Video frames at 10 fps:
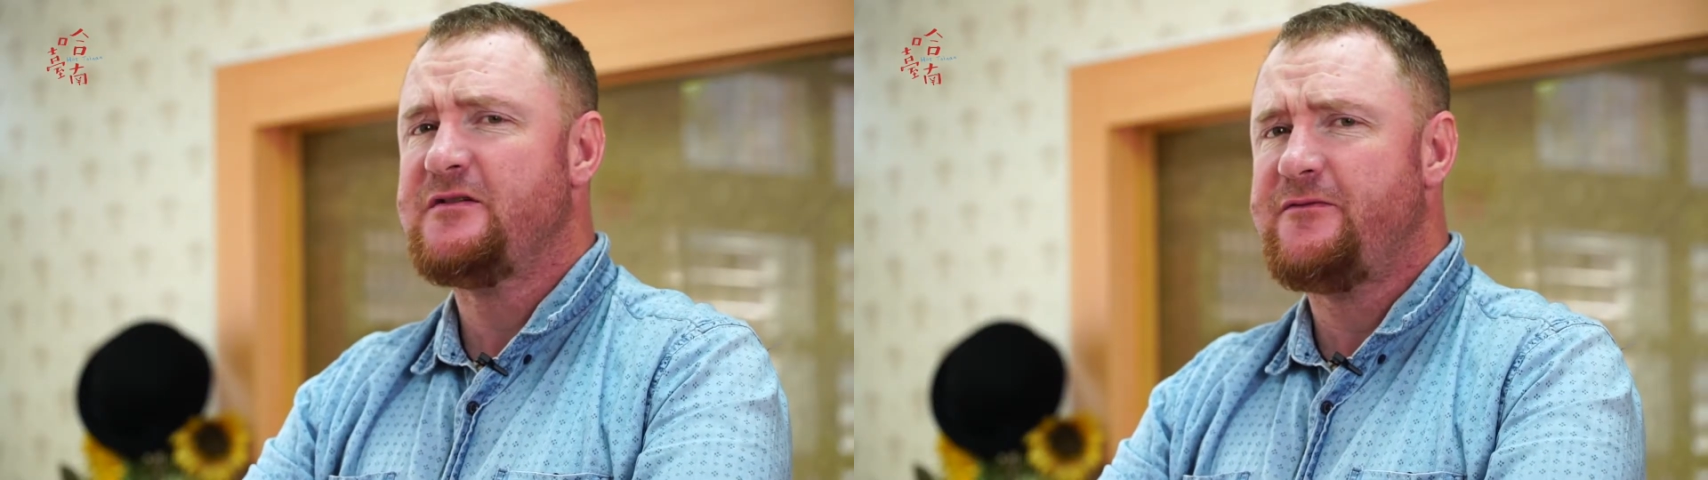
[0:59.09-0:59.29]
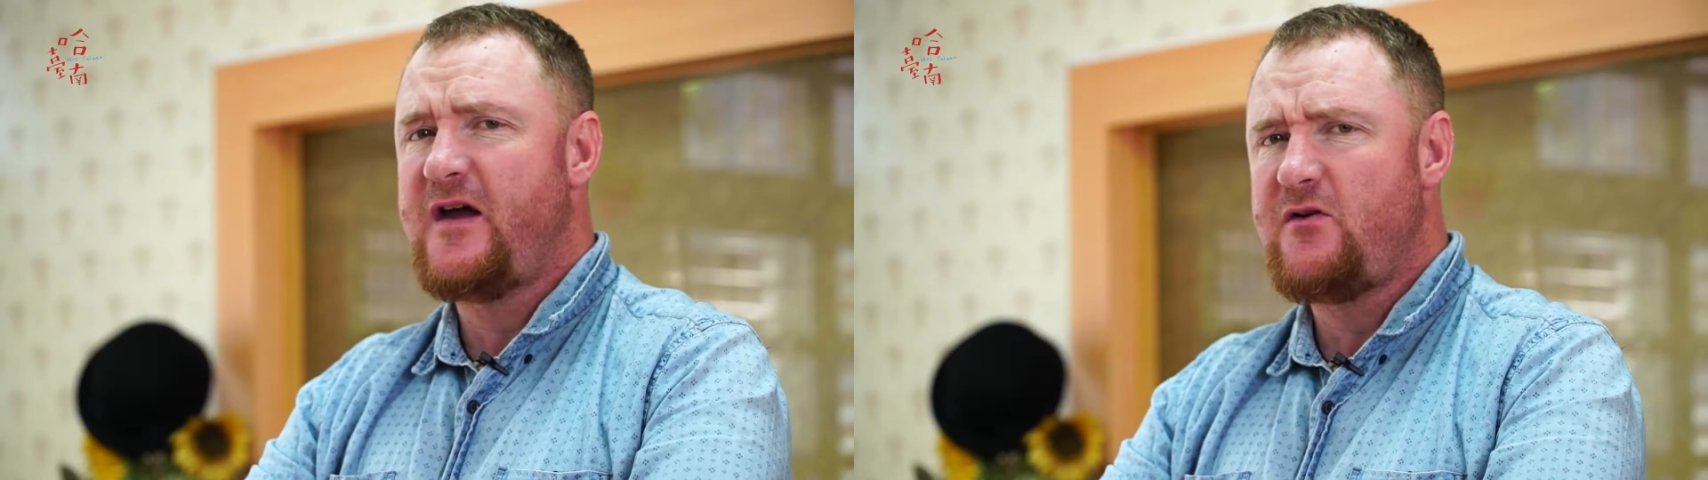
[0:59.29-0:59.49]

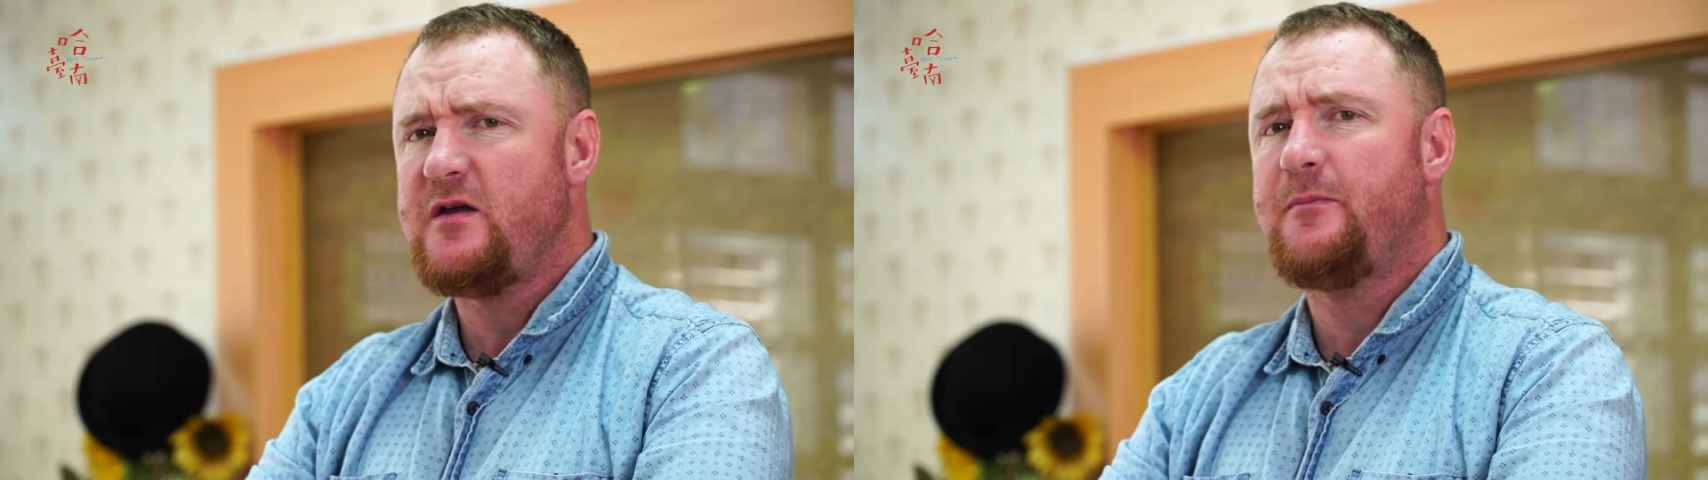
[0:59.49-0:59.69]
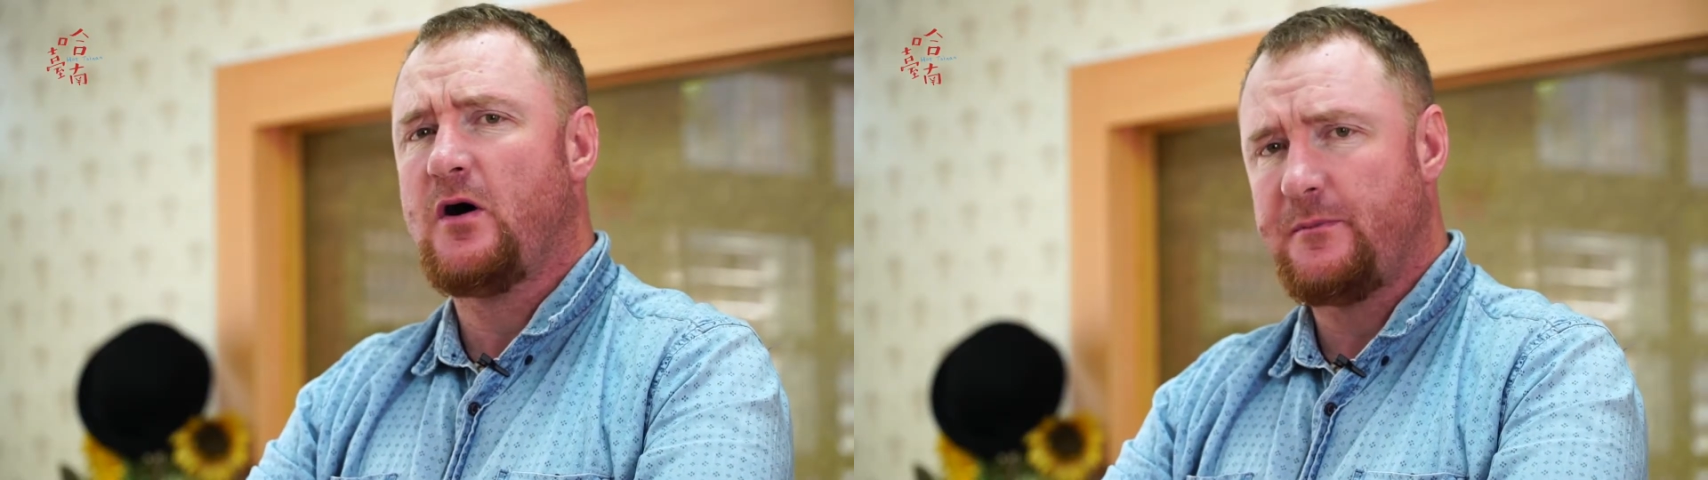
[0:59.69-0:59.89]
a
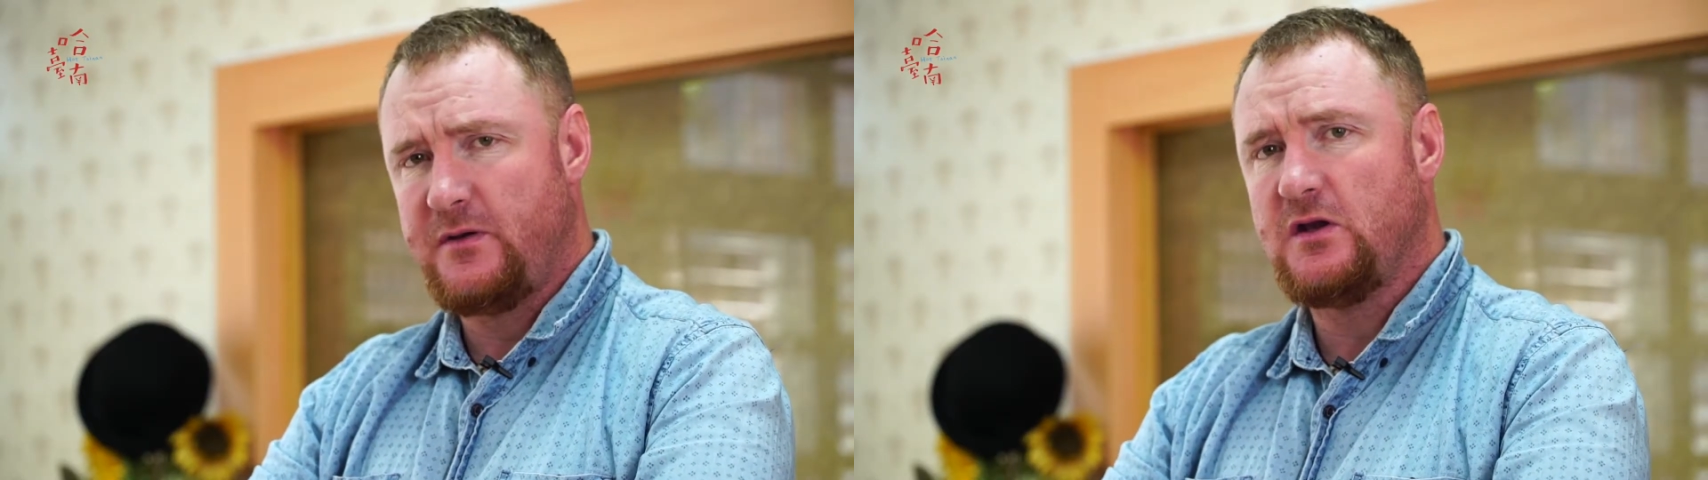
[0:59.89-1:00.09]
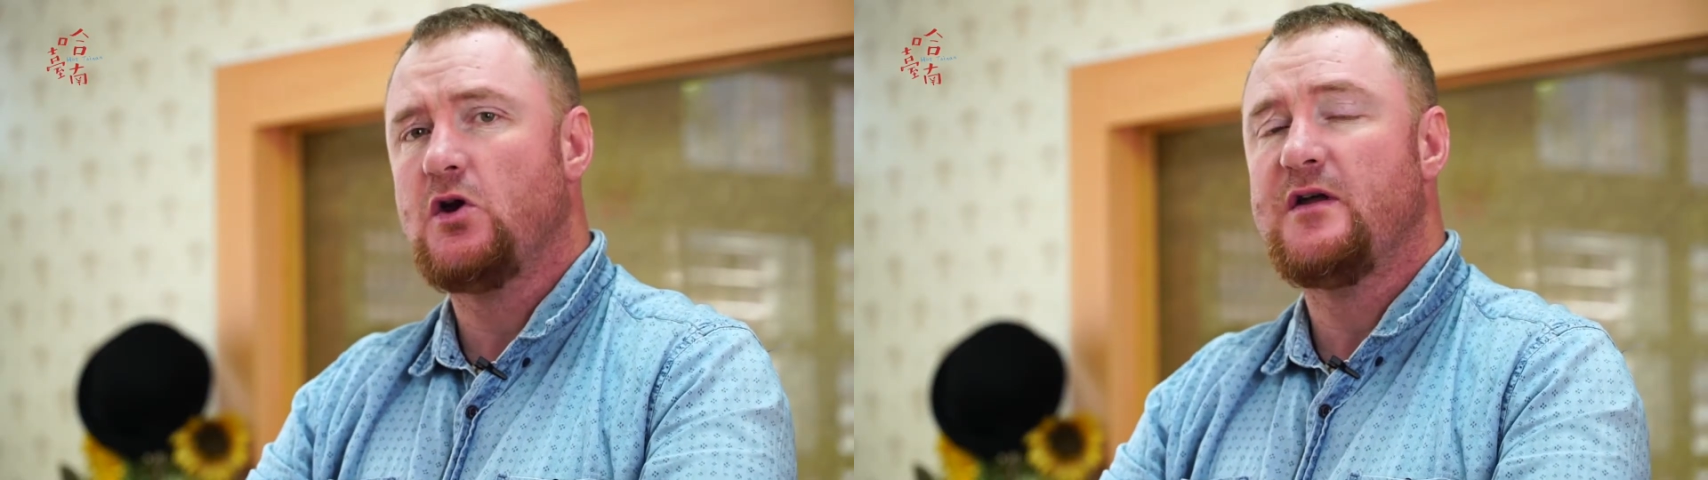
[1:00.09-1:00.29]
very
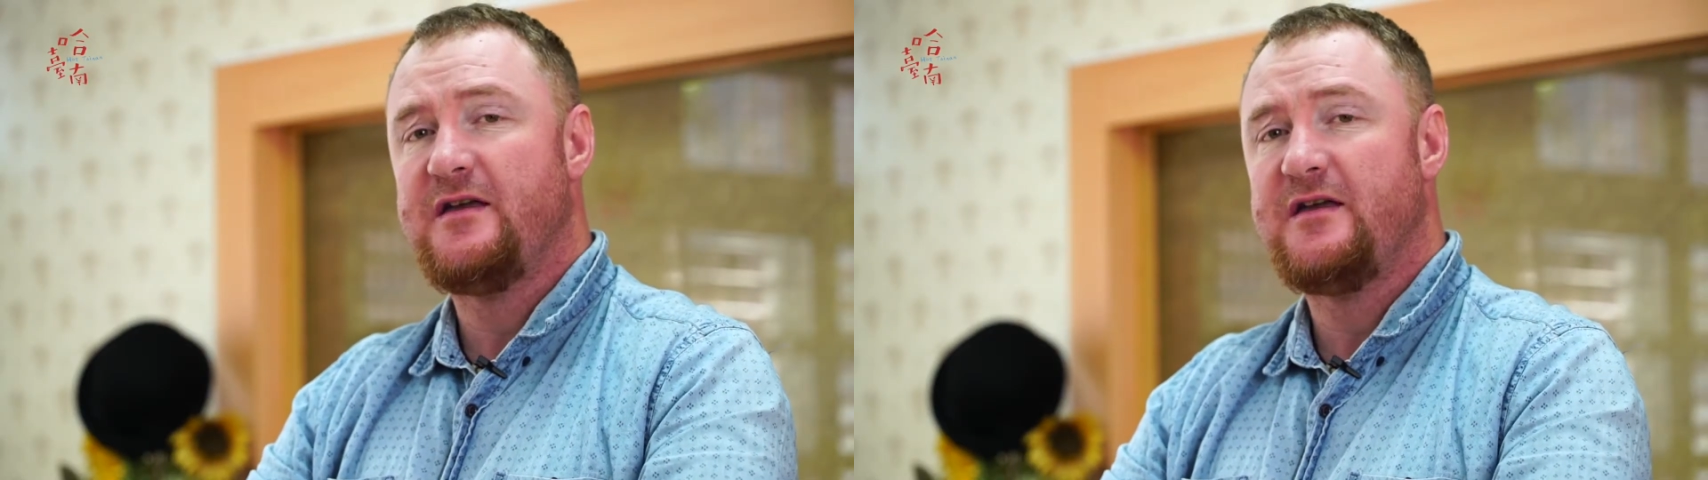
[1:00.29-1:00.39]
popular